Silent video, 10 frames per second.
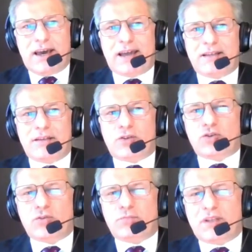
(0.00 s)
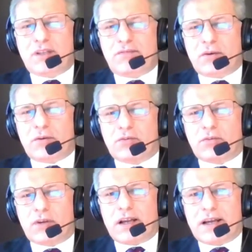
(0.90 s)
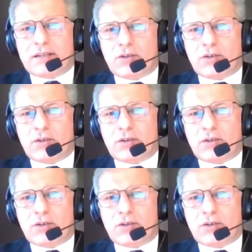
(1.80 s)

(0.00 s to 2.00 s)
and it should be difficult to analyze